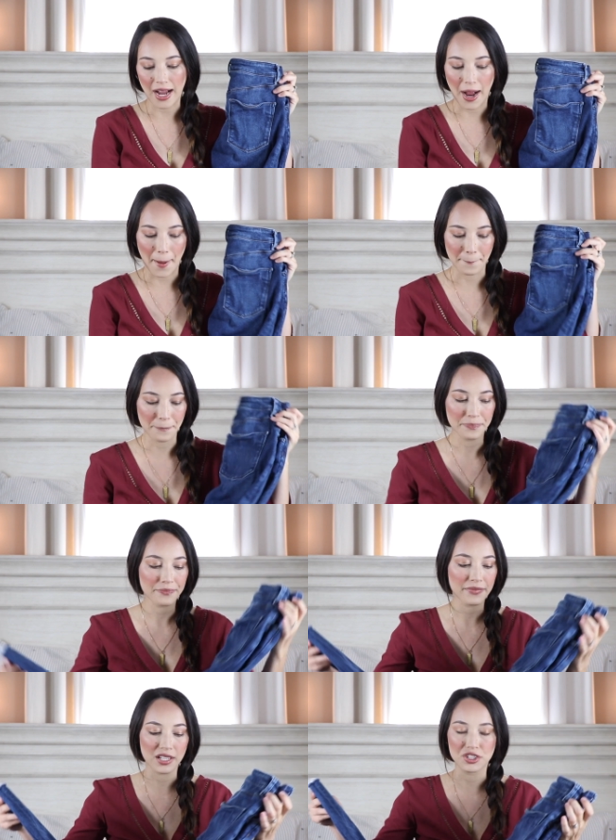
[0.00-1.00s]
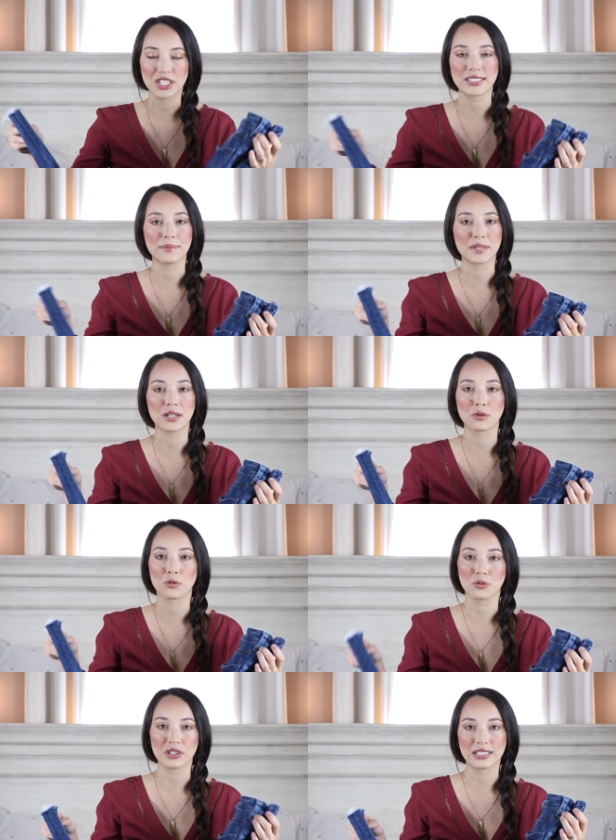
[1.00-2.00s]
Um, just something
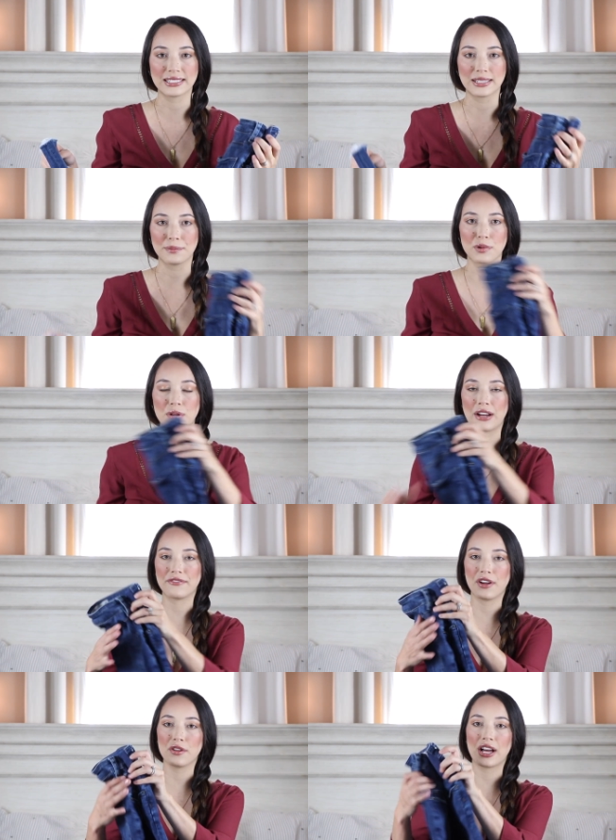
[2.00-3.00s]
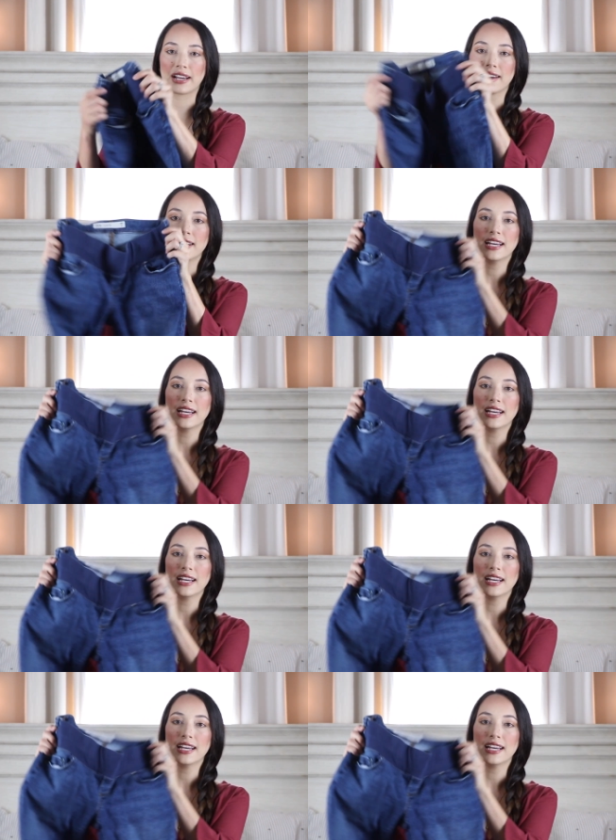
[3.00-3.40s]
really simple and I felt like